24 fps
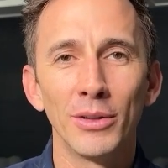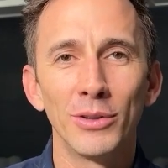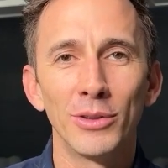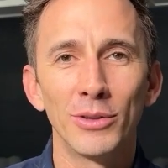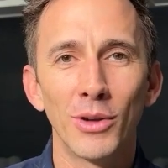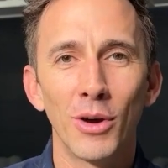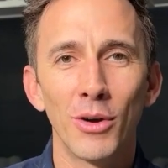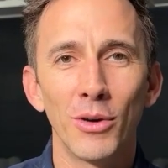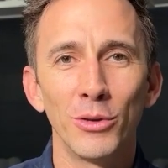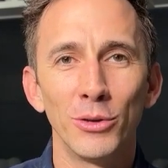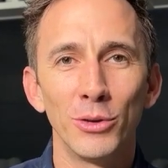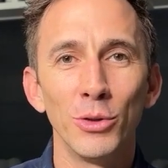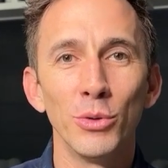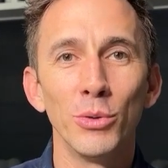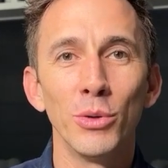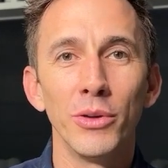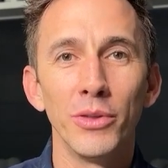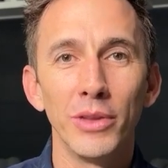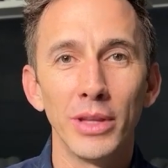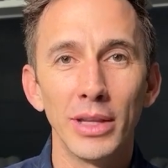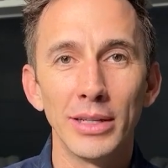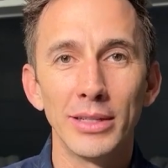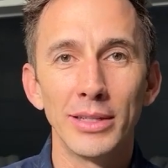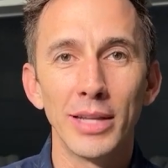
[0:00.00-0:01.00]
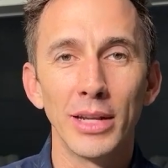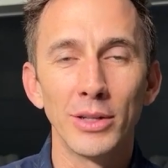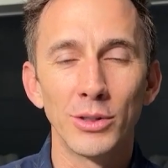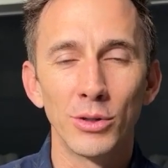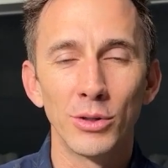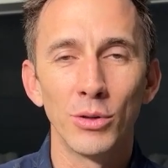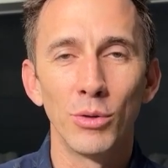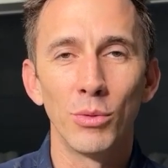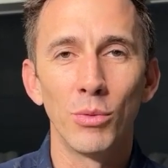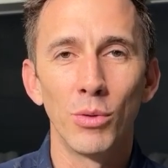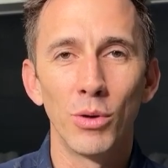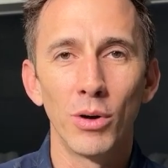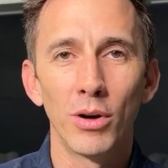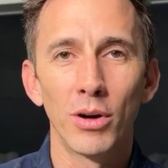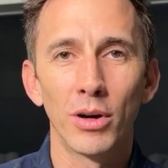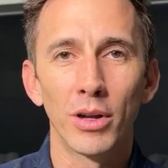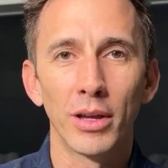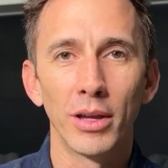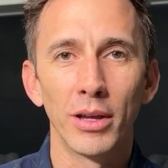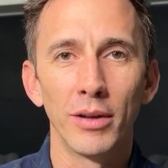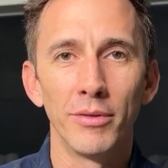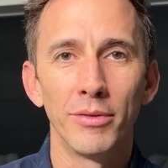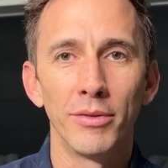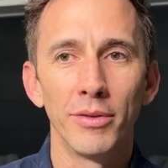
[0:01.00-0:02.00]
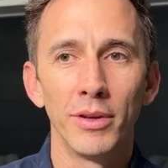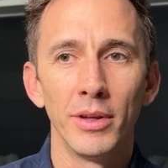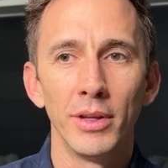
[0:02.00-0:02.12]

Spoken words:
start doing the intentional work of,